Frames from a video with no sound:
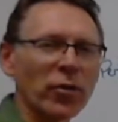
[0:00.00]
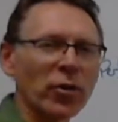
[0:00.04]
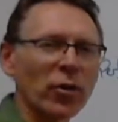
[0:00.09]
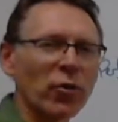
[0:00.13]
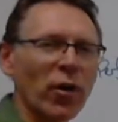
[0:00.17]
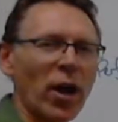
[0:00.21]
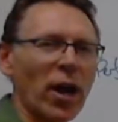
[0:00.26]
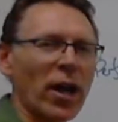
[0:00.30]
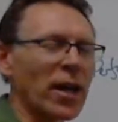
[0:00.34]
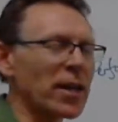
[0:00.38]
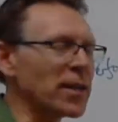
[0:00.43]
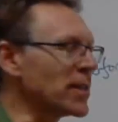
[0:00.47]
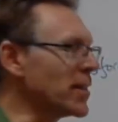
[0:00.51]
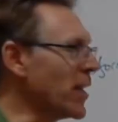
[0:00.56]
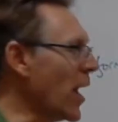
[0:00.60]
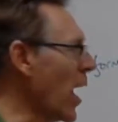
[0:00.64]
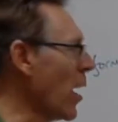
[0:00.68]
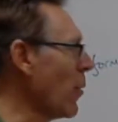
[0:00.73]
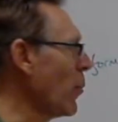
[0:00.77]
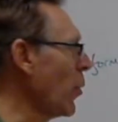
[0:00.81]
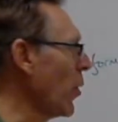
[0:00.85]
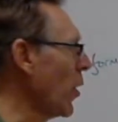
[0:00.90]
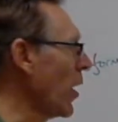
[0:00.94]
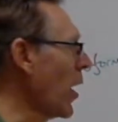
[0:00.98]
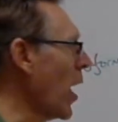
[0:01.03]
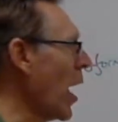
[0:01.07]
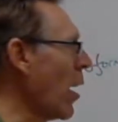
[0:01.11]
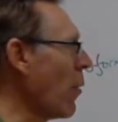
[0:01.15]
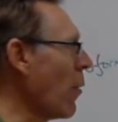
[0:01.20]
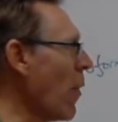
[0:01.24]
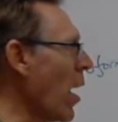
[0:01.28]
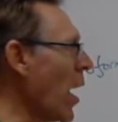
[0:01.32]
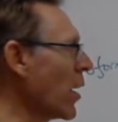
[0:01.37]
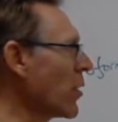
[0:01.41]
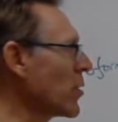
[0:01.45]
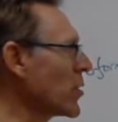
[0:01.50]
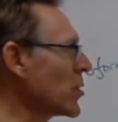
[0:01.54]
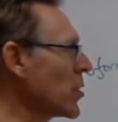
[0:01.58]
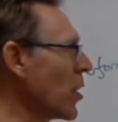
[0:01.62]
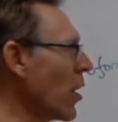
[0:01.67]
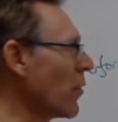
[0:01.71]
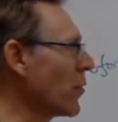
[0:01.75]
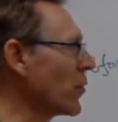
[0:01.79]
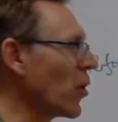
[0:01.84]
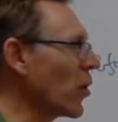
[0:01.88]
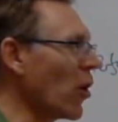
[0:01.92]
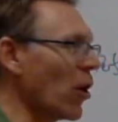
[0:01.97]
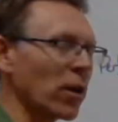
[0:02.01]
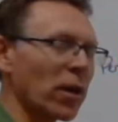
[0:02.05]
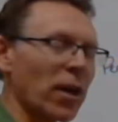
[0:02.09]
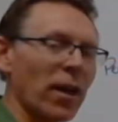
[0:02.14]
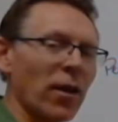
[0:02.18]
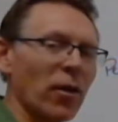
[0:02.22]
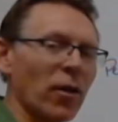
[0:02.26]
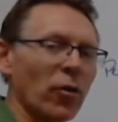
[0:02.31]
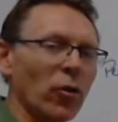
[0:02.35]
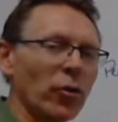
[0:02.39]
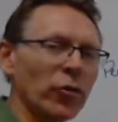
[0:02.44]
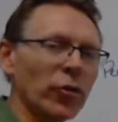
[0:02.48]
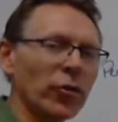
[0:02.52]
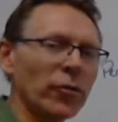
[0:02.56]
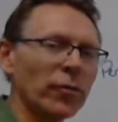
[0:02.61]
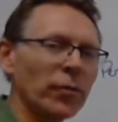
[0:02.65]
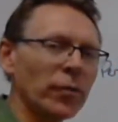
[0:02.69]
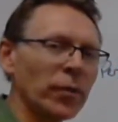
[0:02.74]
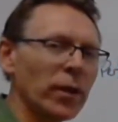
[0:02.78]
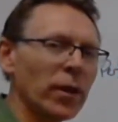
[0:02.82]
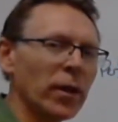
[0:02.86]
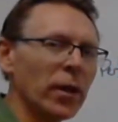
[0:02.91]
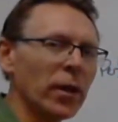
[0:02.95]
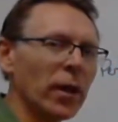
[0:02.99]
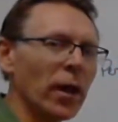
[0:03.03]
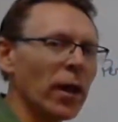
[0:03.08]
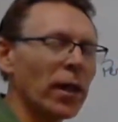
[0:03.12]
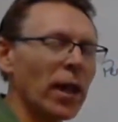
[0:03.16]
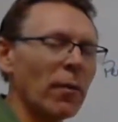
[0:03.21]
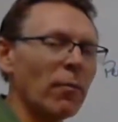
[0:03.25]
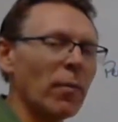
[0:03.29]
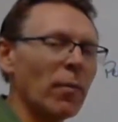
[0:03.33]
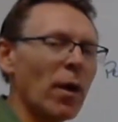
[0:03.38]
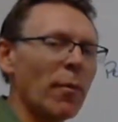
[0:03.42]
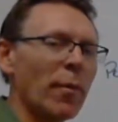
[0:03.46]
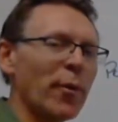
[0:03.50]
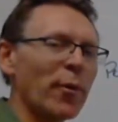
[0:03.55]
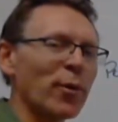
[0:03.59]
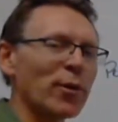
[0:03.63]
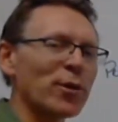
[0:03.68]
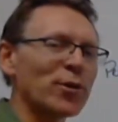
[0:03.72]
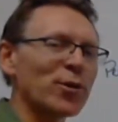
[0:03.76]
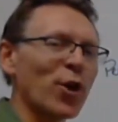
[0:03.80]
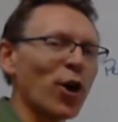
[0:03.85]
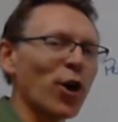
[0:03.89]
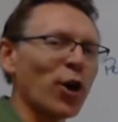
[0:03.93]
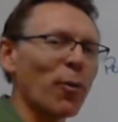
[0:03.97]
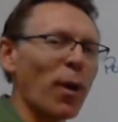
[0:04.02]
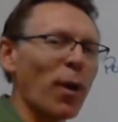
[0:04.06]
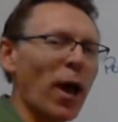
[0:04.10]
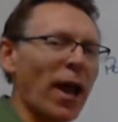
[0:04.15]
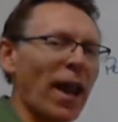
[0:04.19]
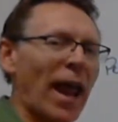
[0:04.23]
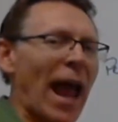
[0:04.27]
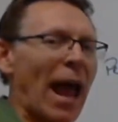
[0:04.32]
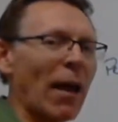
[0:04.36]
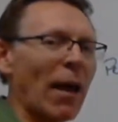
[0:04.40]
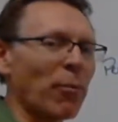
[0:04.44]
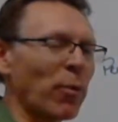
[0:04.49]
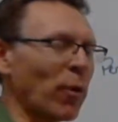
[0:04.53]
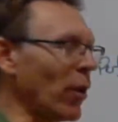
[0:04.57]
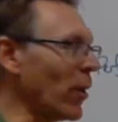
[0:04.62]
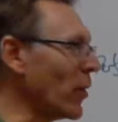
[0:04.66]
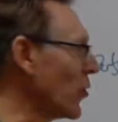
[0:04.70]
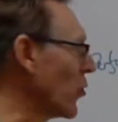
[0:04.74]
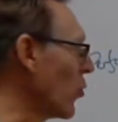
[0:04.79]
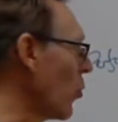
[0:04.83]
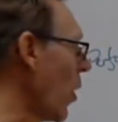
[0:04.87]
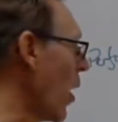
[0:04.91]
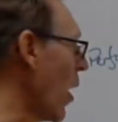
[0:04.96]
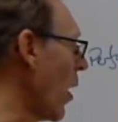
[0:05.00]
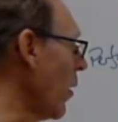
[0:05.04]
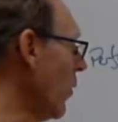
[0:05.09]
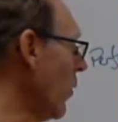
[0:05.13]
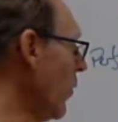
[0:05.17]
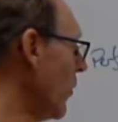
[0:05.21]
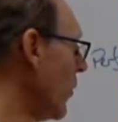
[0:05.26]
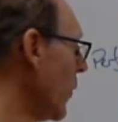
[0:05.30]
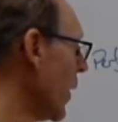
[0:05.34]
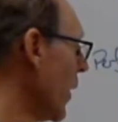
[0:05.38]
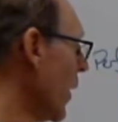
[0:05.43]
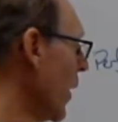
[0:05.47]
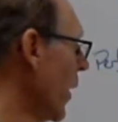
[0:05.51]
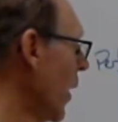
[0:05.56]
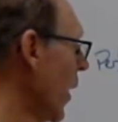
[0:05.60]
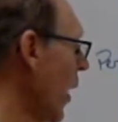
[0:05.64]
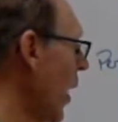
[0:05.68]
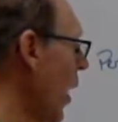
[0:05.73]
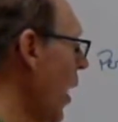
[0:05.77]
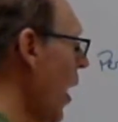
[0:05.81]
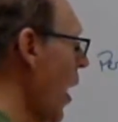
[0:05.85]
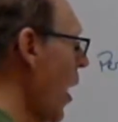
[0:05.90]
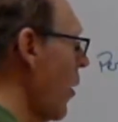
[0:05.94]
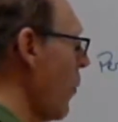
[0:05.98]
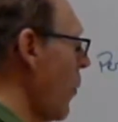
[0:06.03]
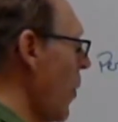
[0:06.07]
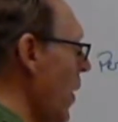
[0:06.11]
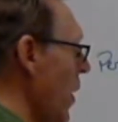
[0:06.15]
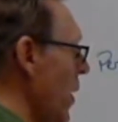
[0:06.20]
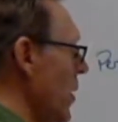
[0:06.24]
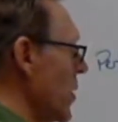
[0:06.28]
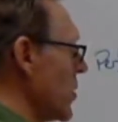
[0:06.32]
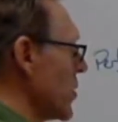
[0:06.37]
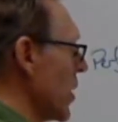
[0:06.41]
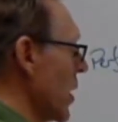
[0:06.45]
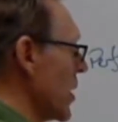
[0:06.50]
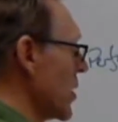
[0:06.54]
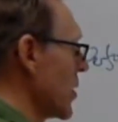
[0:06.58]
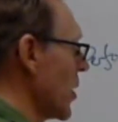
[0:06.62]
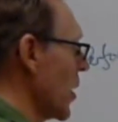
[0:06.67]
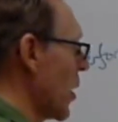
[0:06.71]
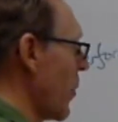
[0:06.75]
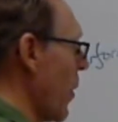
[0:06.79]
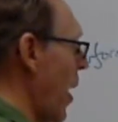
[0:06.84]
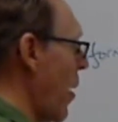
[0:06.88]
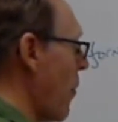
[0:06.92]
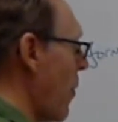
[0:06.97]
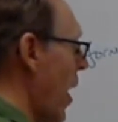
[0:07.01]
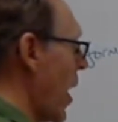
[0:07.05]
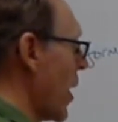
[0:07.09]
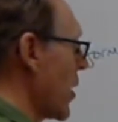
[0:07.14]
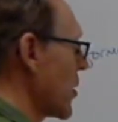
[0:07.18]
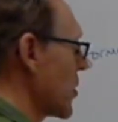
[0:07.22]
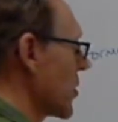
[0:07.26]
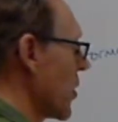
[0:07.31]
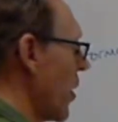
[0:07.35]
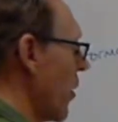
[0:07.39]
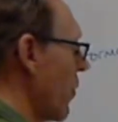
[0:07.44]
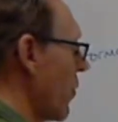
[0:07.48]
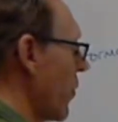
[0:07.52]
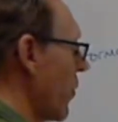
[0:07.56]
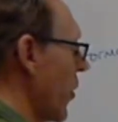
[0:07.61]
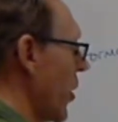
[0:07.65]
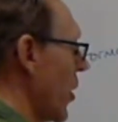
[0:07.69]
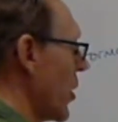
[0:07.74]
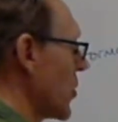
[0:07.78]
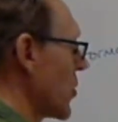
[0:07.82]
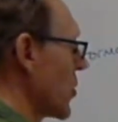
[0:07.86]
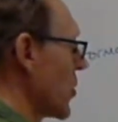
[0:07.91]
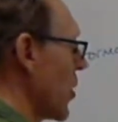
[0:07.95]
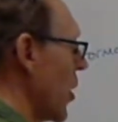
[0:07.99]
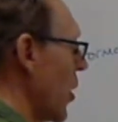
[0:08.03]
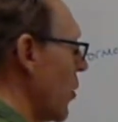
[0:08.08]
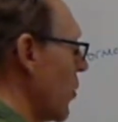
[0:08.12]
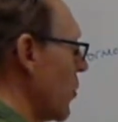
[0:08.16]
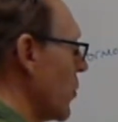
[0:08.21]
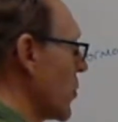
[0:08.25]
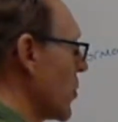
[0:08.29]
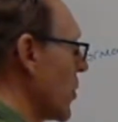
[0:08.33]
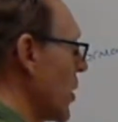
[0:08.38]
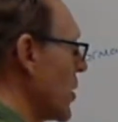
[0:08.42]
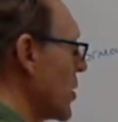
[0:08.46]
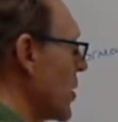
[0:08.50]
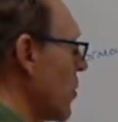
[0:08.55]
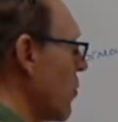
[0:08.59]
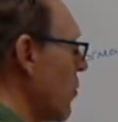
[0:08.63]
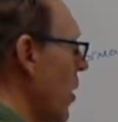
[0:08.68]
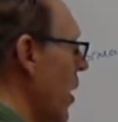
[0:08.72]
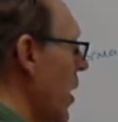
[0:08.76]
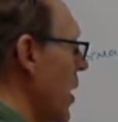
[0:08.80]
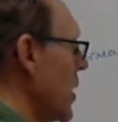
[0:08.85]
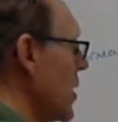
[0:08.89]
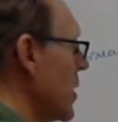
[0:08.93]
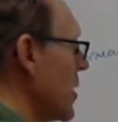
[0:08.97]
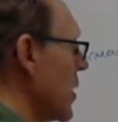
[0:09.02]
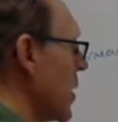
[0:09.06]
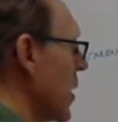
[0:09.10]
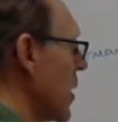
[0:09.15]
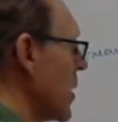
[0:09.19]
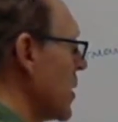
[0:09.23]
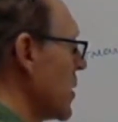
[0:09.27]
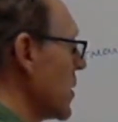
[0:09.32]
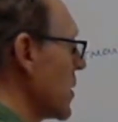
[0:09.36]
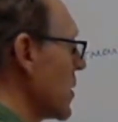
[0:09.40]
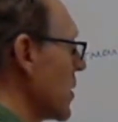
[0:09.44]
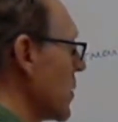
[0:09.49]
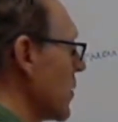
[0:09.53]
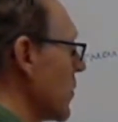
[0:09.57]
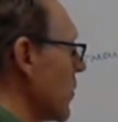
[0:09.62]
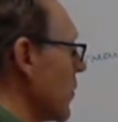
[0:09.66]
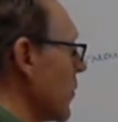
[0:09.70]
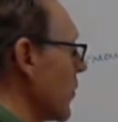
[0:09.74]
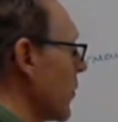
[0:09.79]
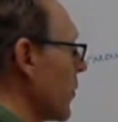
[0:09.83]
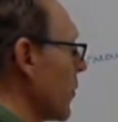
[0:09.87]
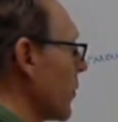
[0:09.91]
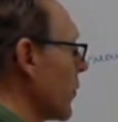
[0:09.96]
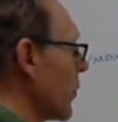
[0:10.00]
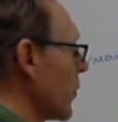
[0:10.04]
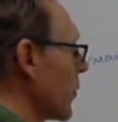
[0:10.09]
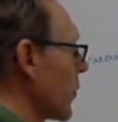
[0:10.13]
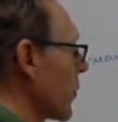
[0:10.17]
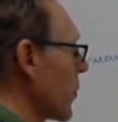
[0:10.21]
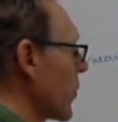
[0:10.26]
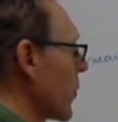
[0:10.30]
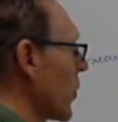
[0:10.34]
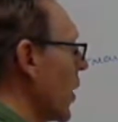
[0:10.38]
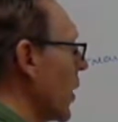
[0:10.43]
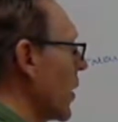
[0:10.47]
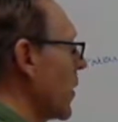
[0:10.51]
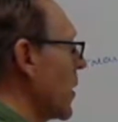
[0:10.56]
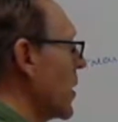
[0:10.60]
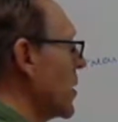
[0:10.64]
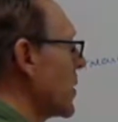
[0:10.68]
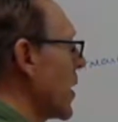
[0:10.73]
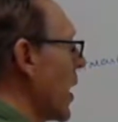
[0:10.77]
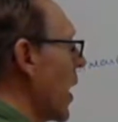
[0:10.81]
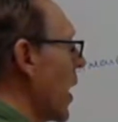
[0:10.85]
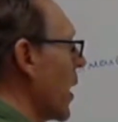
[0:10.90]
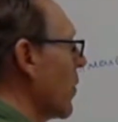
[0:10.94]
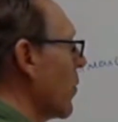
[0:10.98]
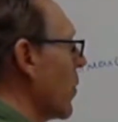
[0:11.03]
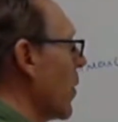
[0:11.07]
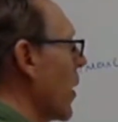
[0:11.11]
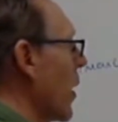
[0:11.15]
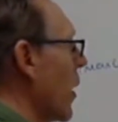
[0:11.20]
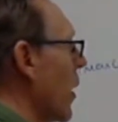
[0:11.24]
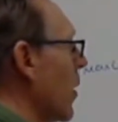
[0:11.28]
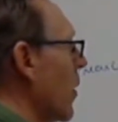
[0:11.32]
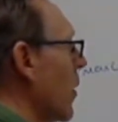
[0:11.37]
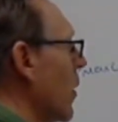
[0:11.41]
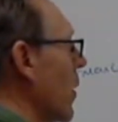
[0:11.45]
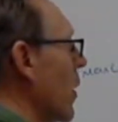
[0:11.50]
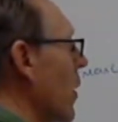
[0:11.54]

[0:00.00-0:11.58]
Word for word: A great example on how Microsoft got killed then maybe we'll talk about Apple as well. Um, so let's talk about Microsoft first, though. So let's erase this. Take these out of here.